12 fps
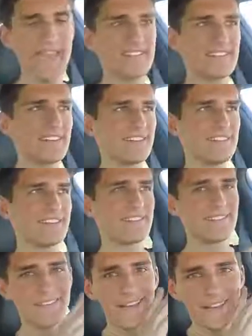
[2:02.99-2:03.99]
the S6 because
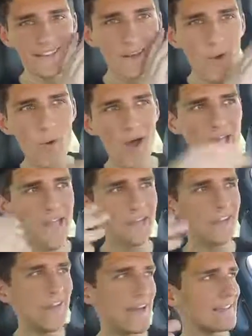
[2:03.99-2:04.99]
it's nice and quiet.
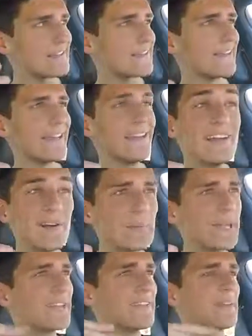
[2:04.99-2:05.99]
You guys can hear
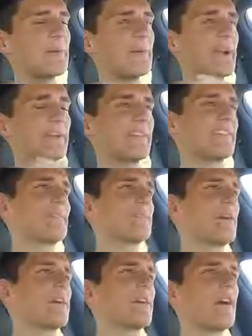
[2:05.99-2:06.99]
me a little better than some
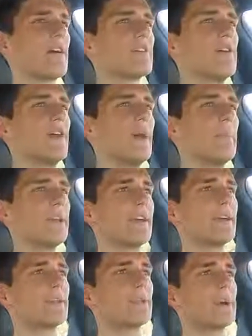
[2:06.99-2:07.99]
of the other cars
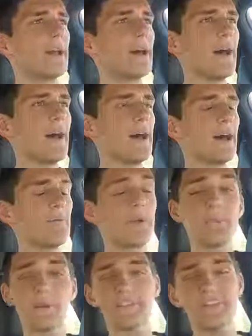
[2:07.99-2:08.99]
because what I'm
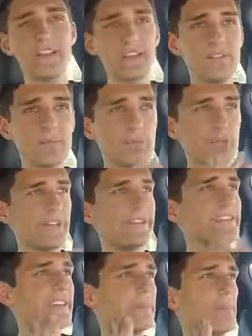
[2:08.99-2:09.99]
gonna say is
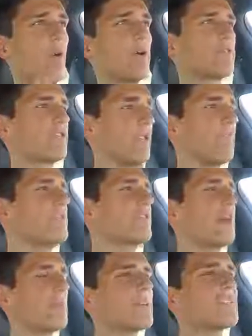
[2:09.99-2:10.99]
pretty important. So let me
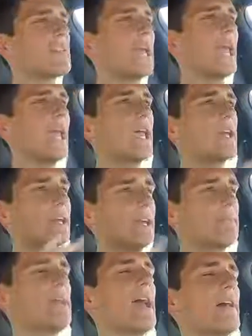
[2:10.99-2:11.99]
start by saying
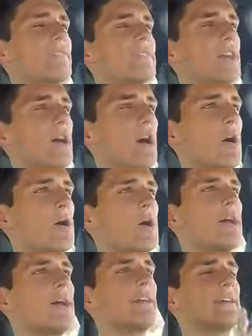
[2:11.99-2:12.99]
eBay SEO
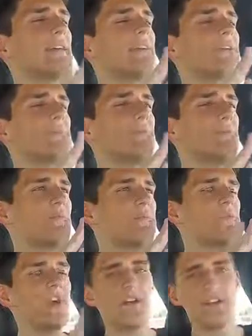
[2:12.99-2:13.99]
is
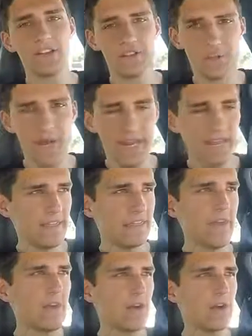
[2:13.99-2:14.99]
very tricky.
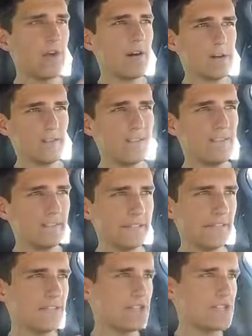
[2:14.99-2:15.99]
They are
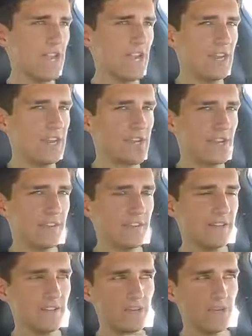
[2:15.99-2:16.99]
constantly changing
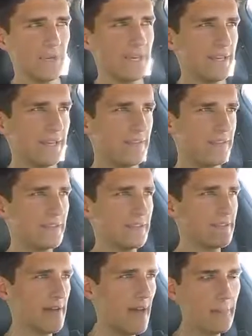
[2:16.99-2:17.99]
things, tweaking
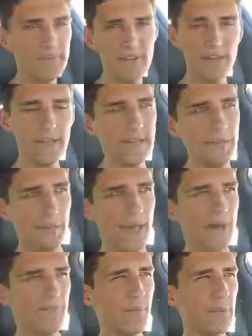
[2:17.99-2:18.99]
things, updating the
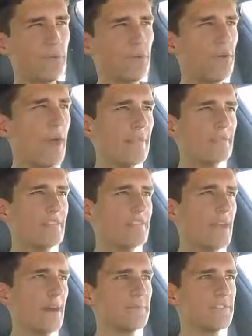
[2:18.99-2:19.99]
platform, so you have to
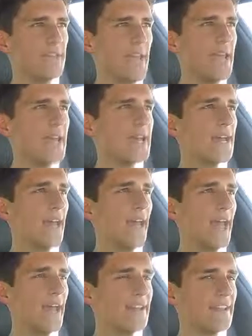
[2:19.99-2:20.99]
stay up to date.
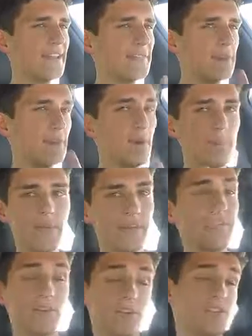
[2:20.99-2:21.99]
And if you don't
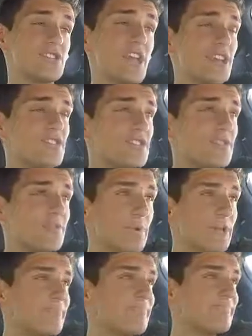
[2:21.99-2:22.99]
make certain changes
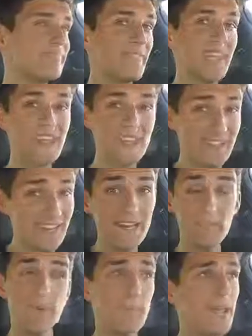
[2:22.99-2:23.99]
when they need
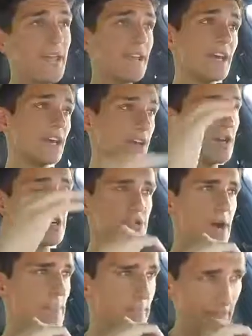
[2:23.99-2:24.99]
to be made, you're gonna
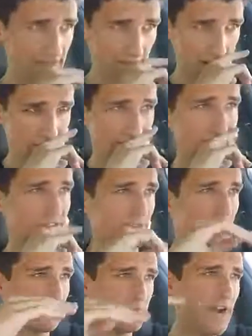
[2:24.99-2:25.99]
drop in the SEO ranking.
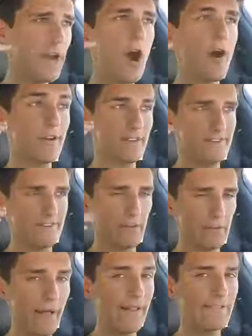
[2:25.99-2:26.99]
So it's very hard to stay
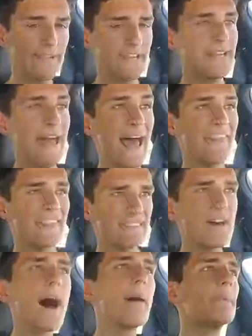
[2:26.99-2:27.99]
relevant and at the
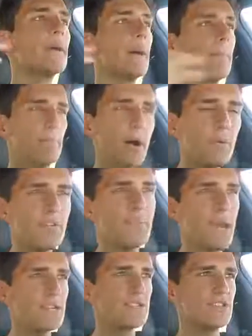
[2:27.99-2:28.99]
top, but we've
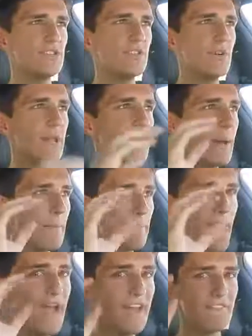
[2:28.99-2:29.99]
managed to do it
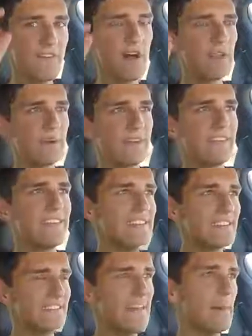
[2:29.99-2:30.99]
by following
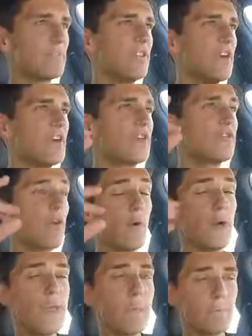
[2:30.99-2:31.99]
these steps.
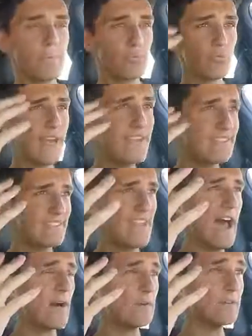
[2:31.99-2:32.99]
So it breaks
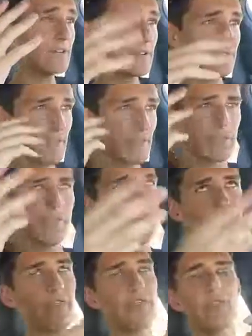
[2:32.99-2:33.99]
down, the
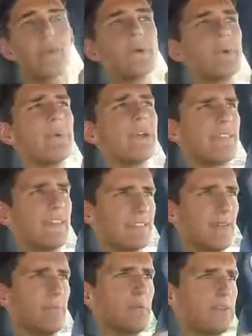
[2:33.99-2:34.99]
3 big
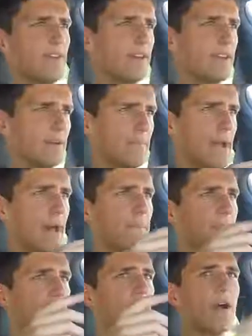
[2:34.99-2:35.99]
things I'm gonna be talking about
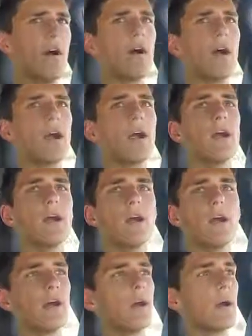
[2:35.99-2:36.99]
are
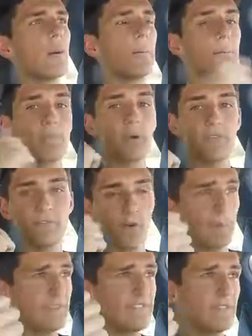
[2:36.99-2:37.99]

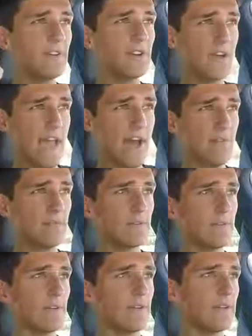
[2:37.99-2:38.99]
performance of your account,
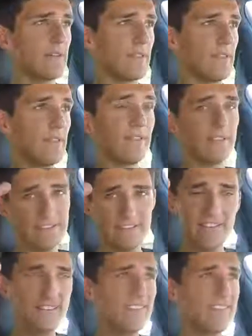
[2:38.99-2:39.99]
the
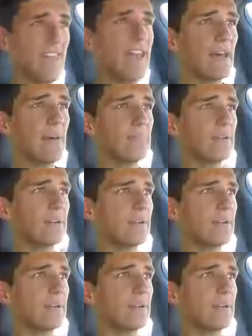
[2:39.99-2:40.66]
listing setup,